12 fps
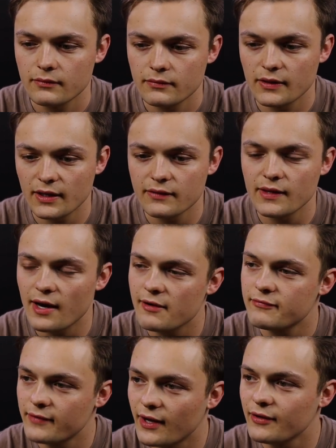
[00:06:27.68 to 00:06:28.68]
thinking that I
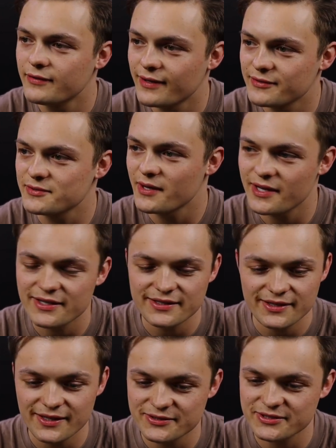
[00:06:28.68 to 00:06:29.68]
failed.
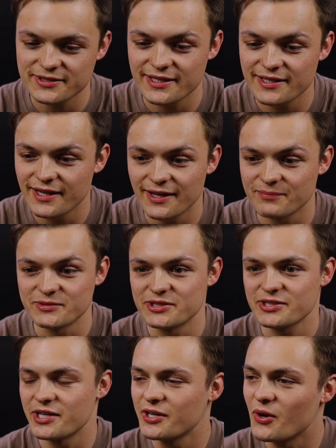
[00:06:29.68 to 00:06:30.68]
I said, I'm
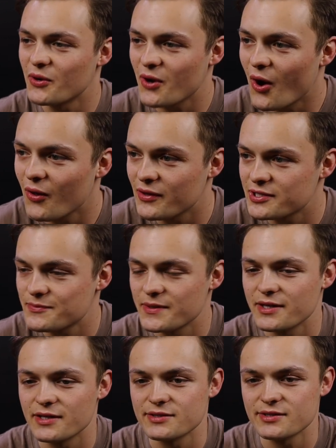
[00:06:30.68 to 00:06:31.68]
just gonna go to college
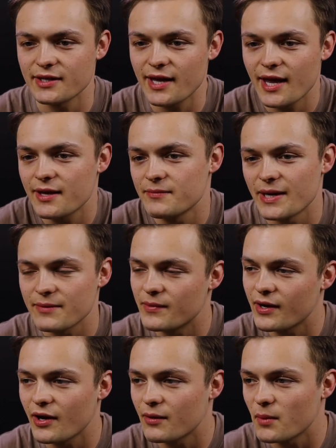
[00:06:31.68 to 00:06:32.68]
because I can't make
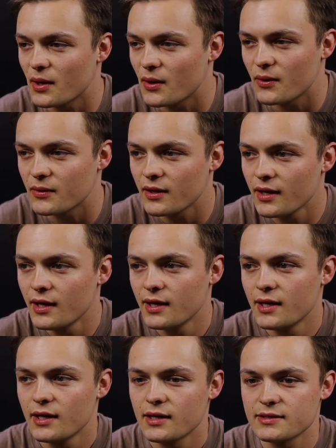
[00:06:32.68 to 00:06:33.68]
money on my
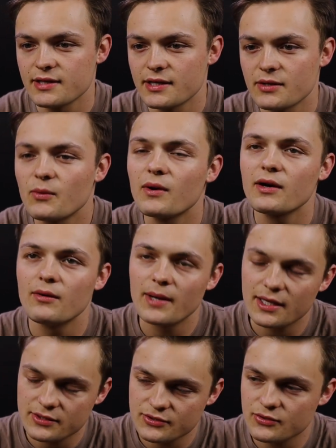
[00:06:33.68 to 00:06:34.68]
own, because I didn't want to go
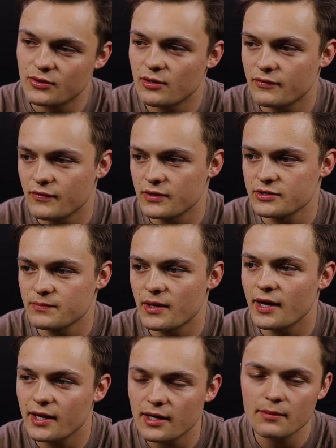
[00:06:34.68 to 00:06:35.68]
back to school at first. But
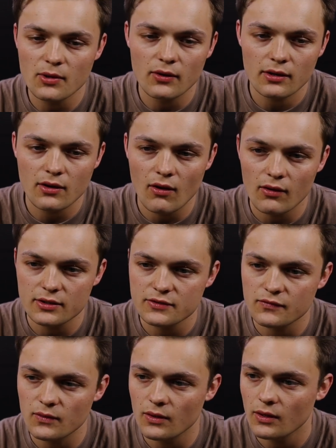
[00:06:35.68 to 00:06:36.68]
I ended up going to college
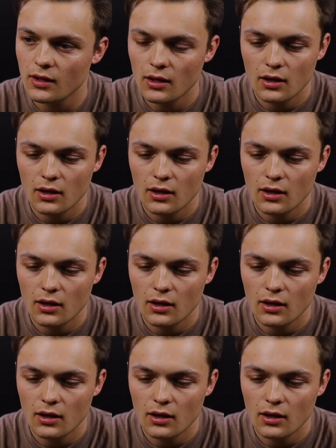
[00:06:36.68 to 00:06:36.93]
for